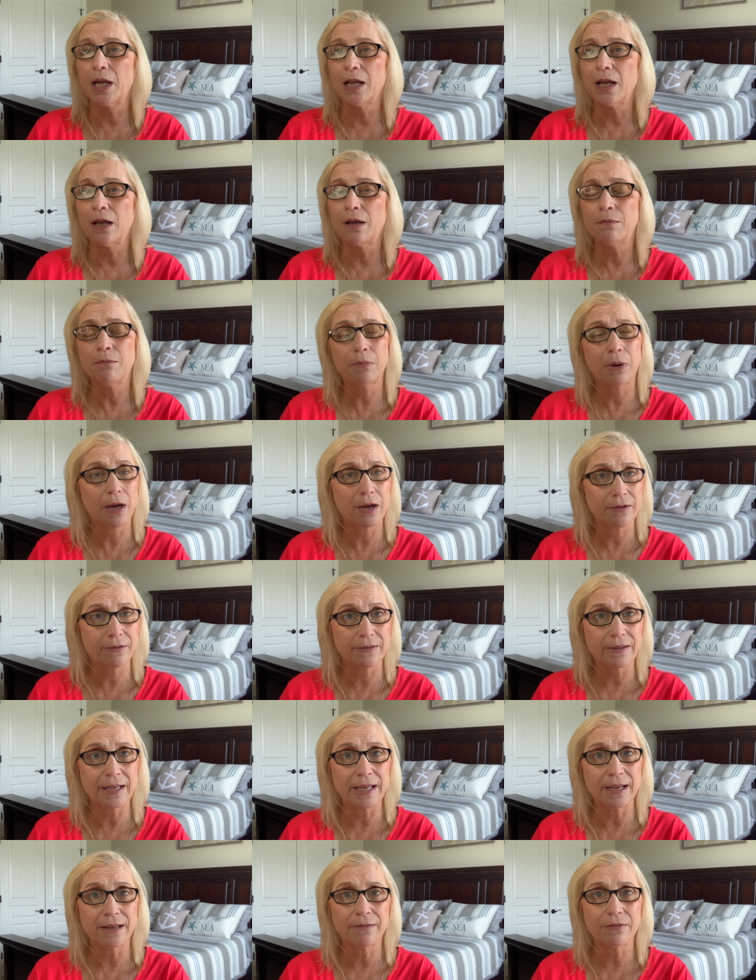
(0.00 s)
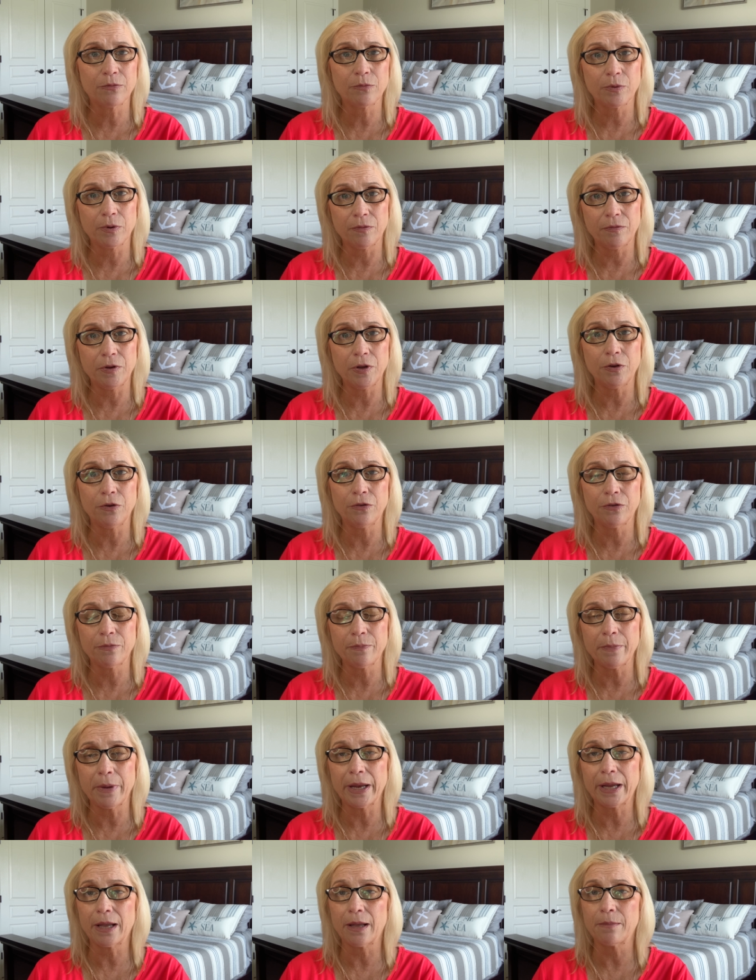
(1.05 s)
unboxings, reviews,
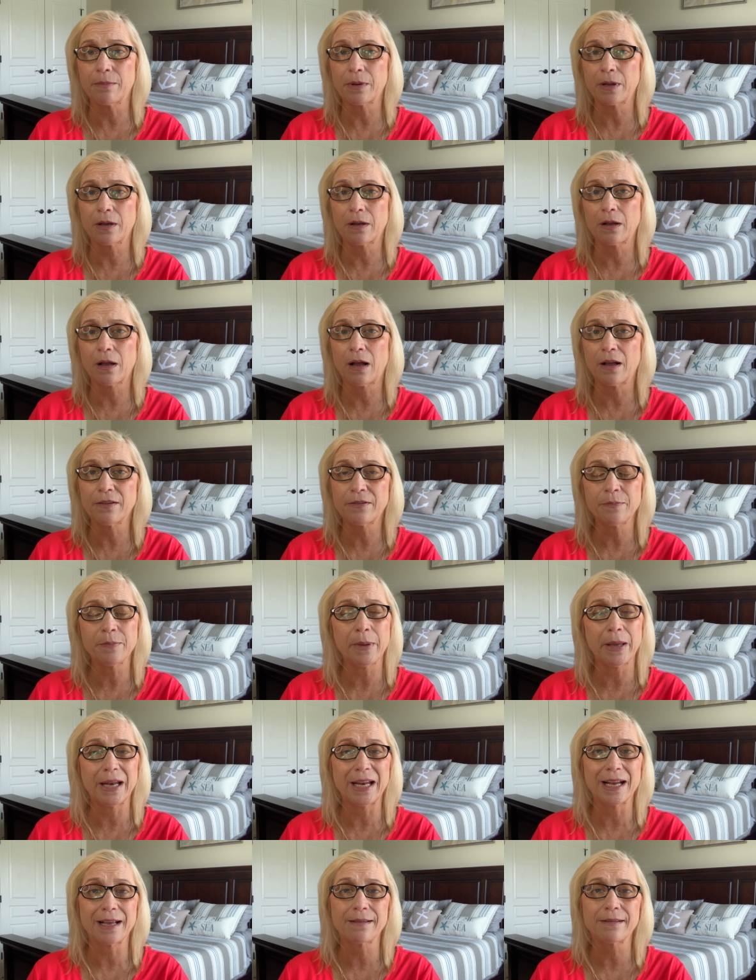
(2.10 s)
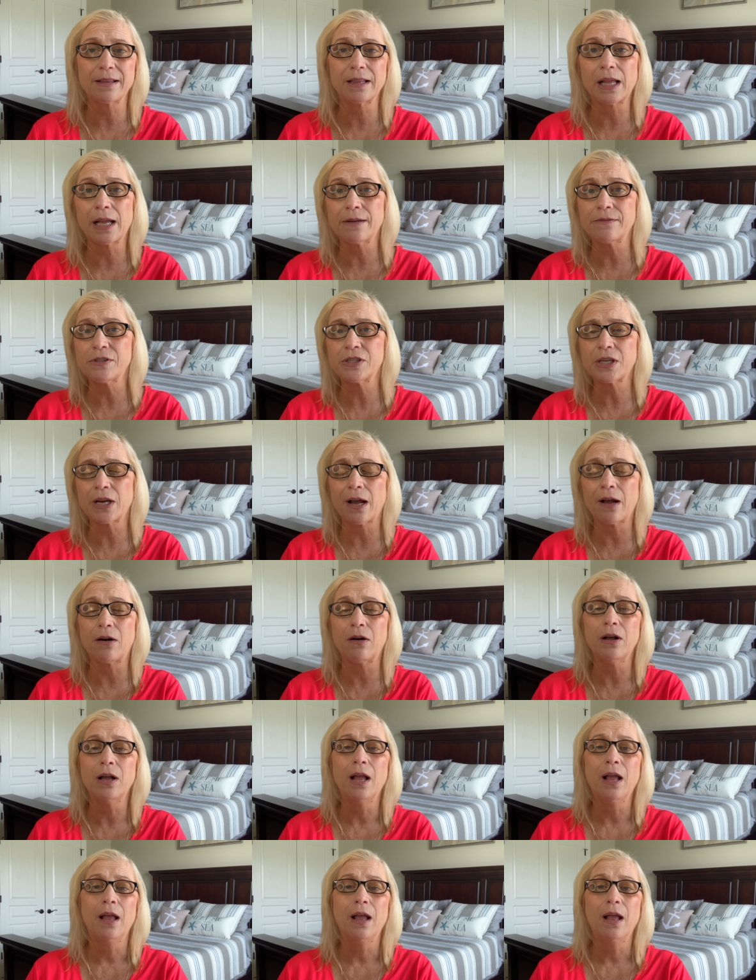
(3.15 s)
makeup, cosmetics, lifestyle,